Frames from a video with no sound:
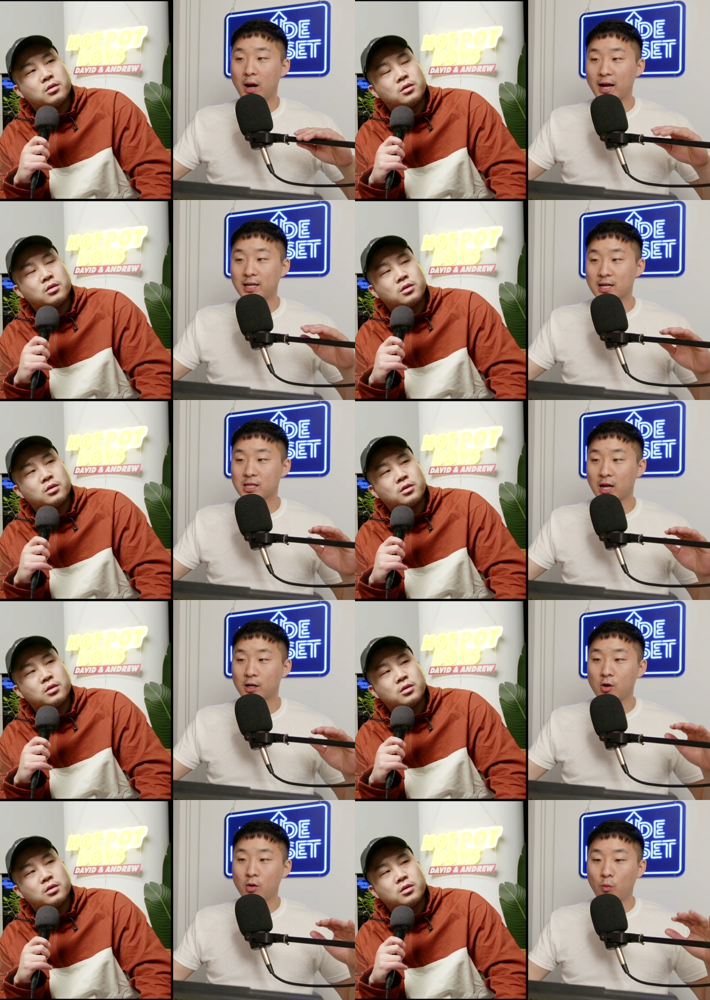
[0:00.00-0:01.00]
Speaker 1: I guess like.
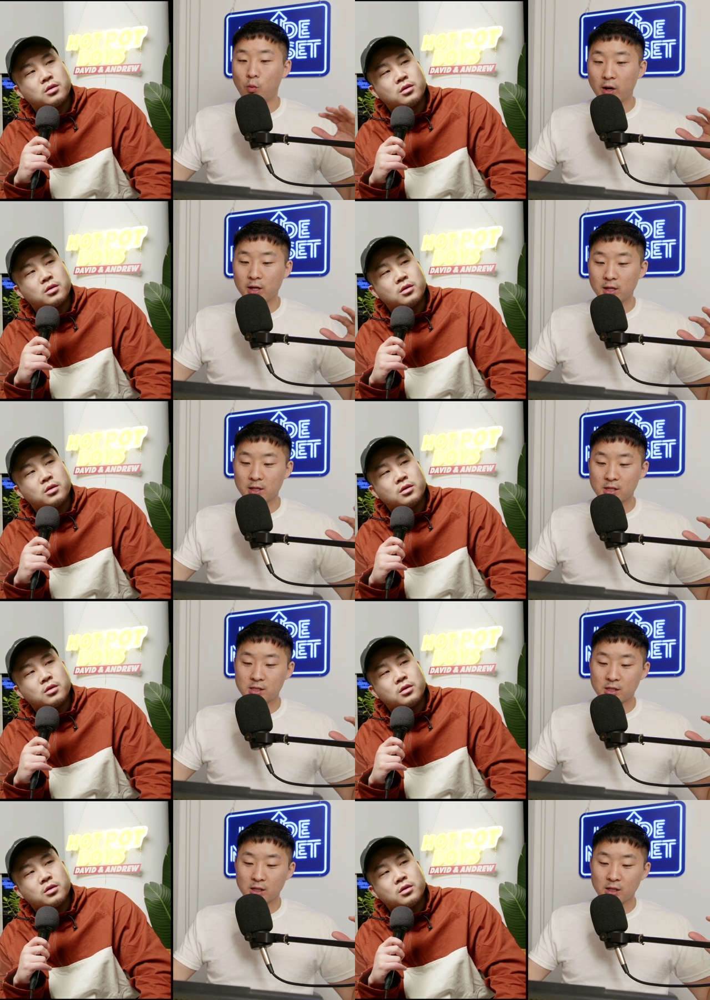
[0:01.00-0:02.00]
What
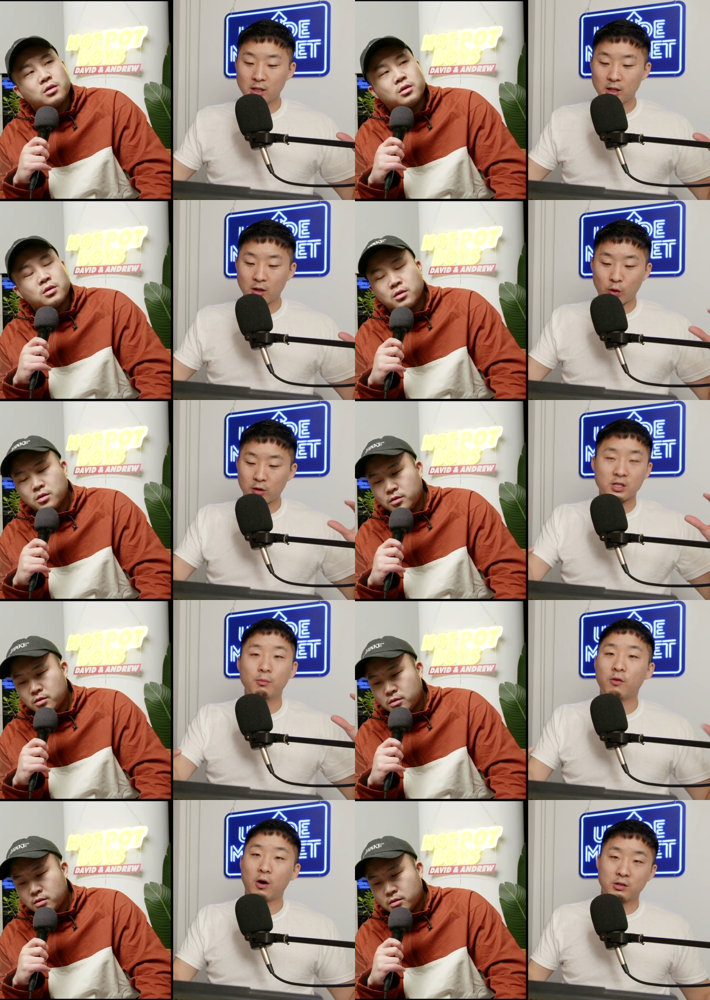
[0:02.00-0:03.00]
is, what are
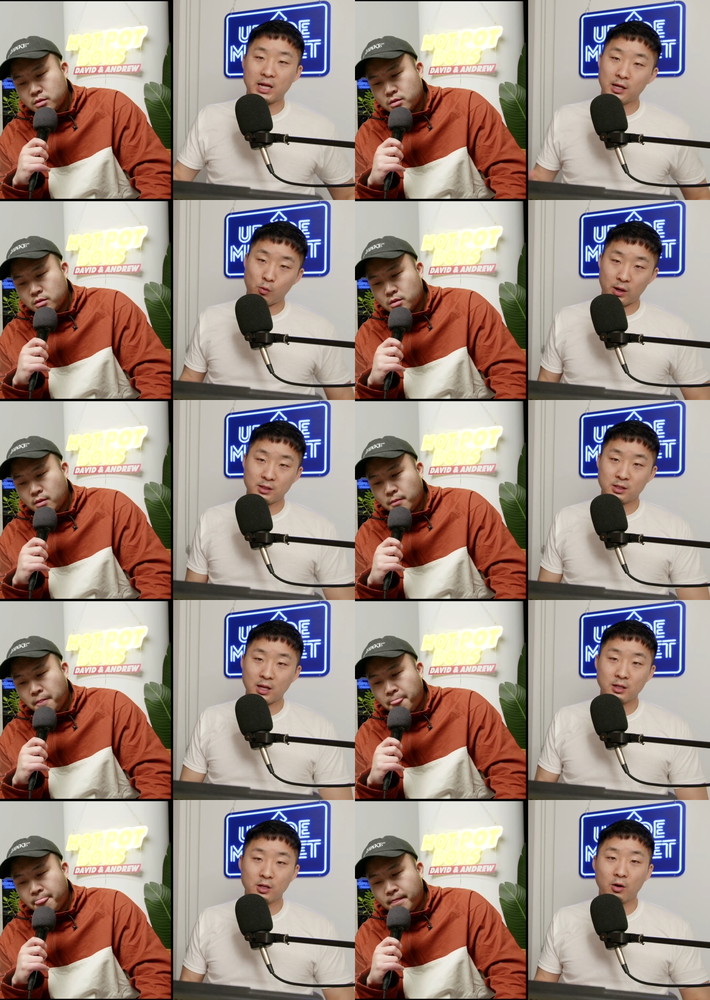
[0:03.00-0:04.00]
some of our takeaways
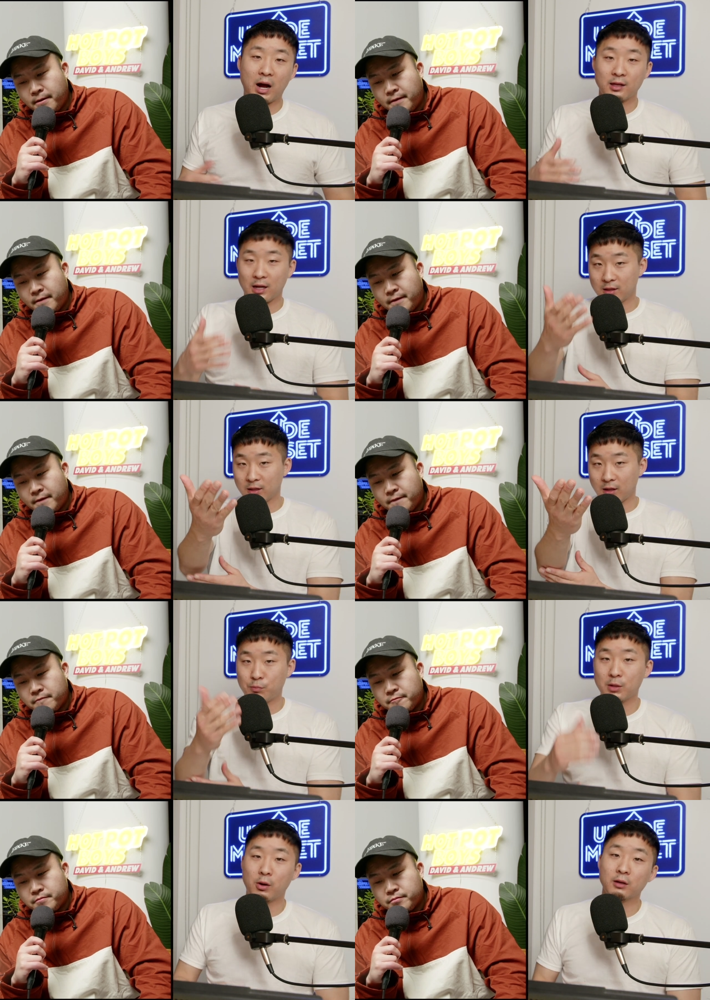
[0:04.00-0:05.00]
that, you know, I, I think that
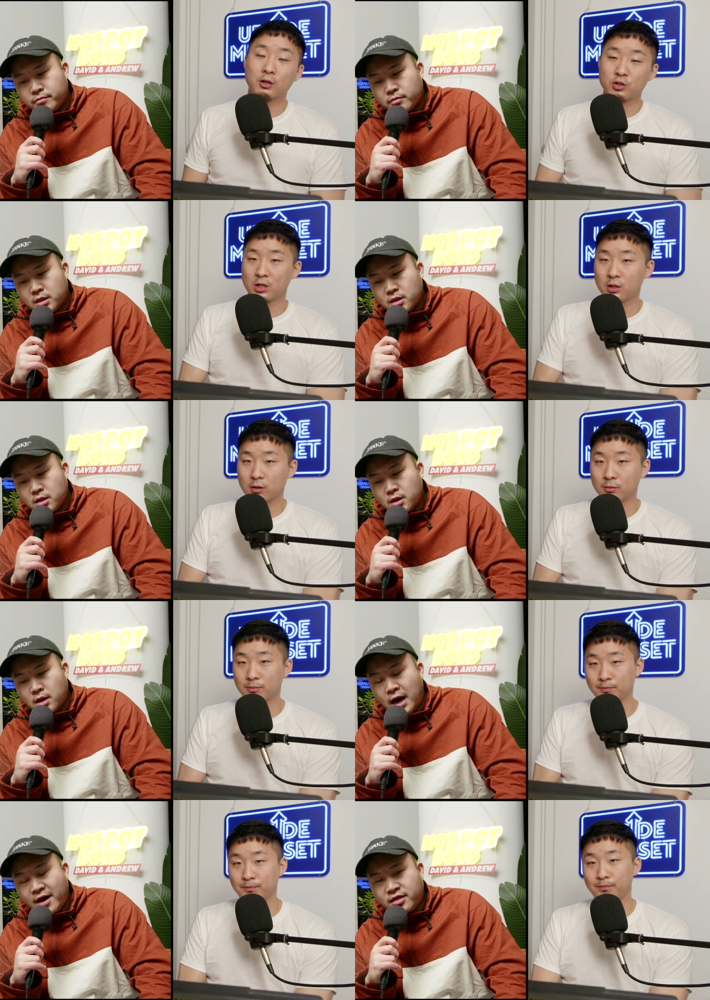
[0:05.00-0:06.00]
people out there should hear?
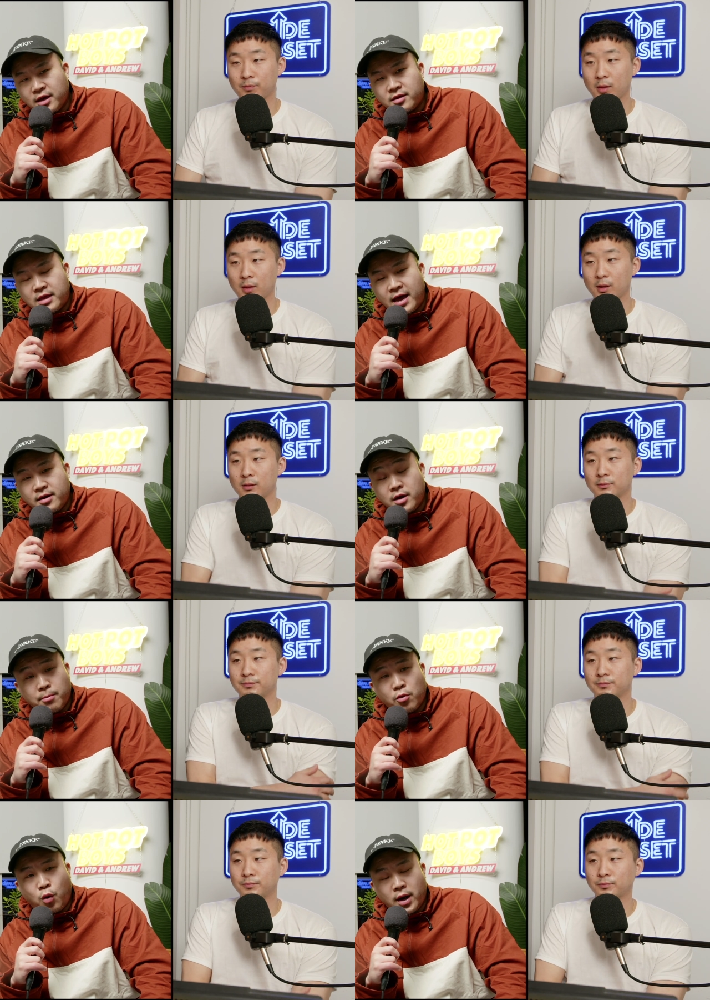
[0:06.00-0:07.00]
Speaker 2: I think that
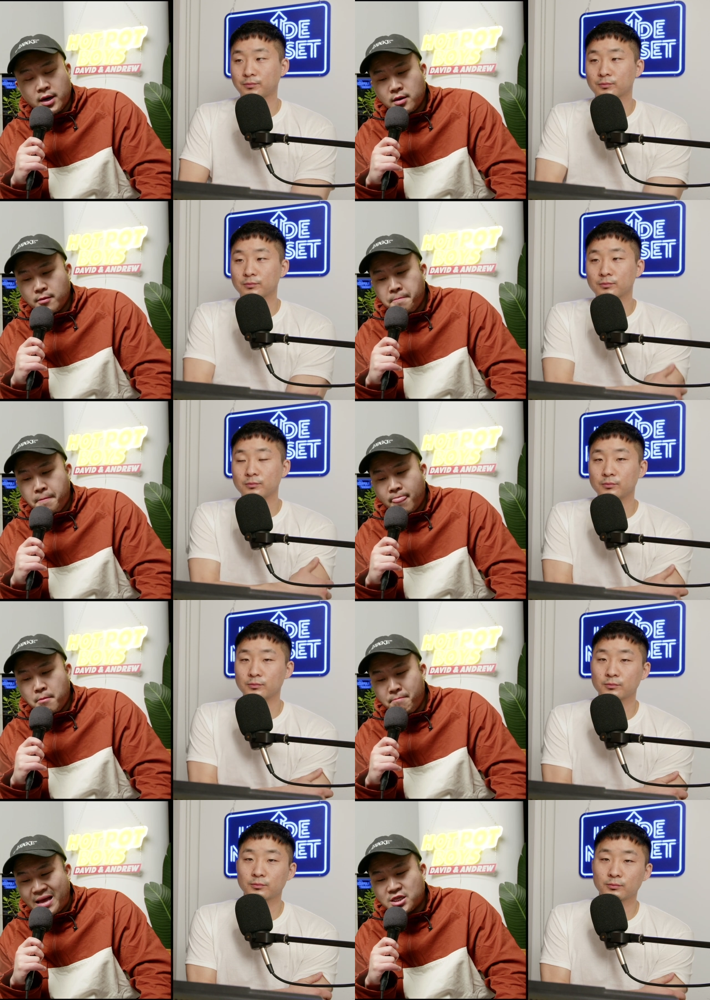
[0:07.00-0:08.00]
number one,
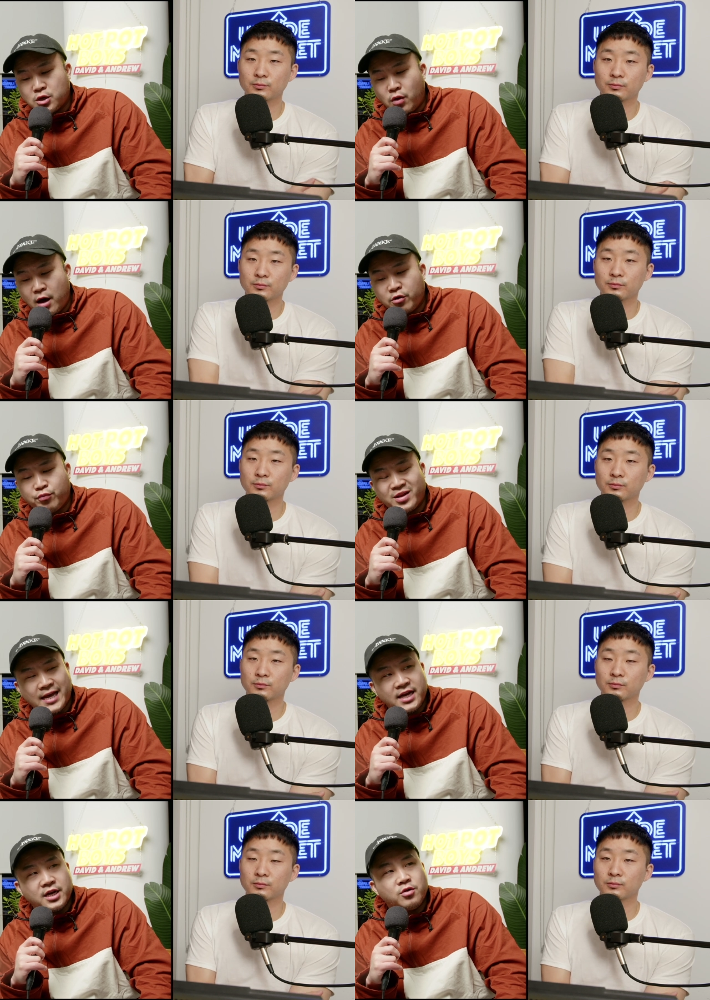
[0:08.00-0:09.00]
mental health
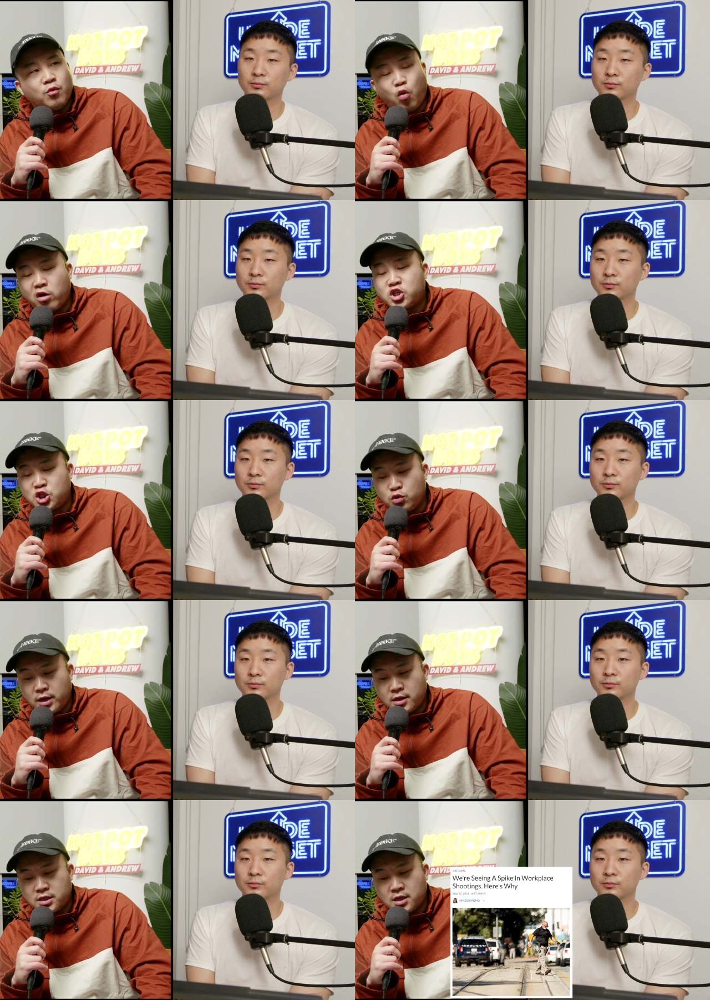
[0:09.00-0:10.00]
related work
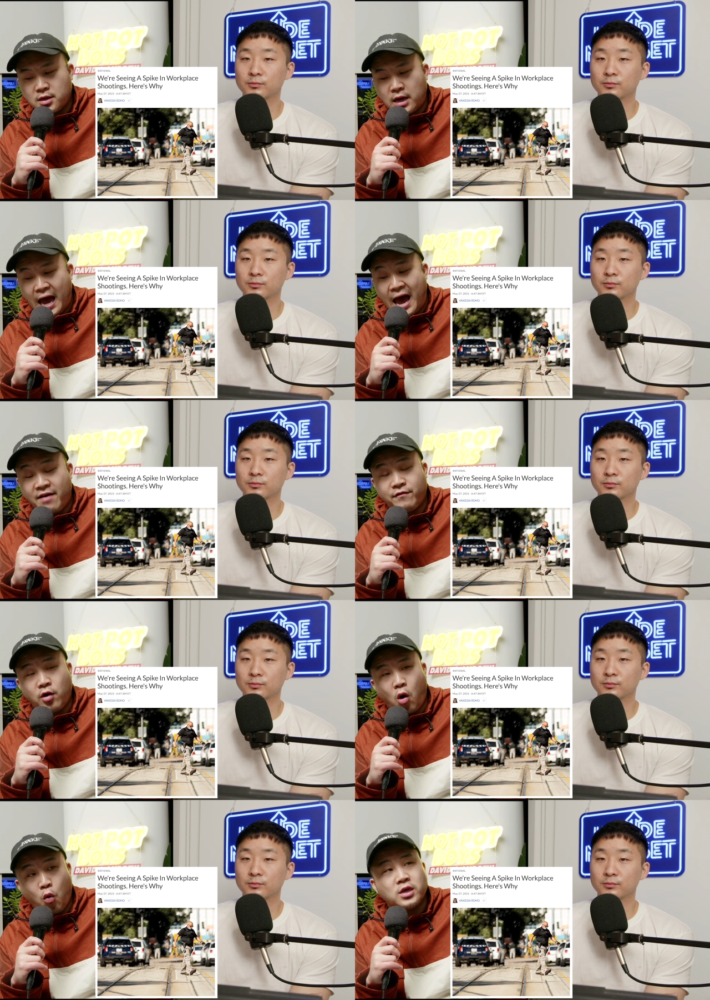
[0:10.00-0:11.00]
shootings have
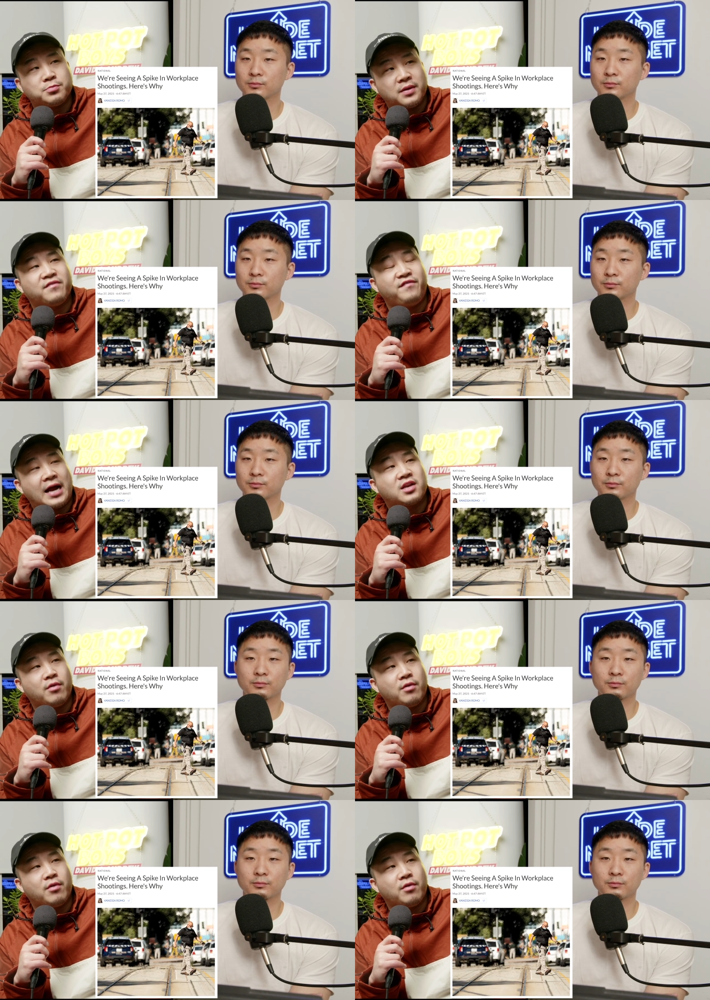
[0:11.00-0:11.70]
always been a fact of